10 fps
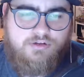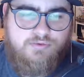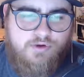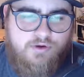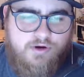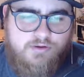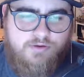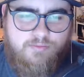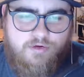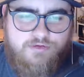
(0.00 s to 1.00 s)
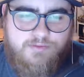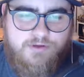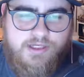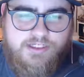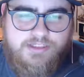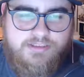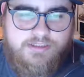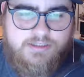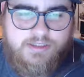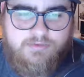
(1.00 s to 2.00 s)
you know, are there multiple endings
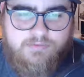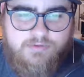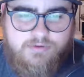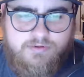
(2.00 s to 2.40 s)
to the game?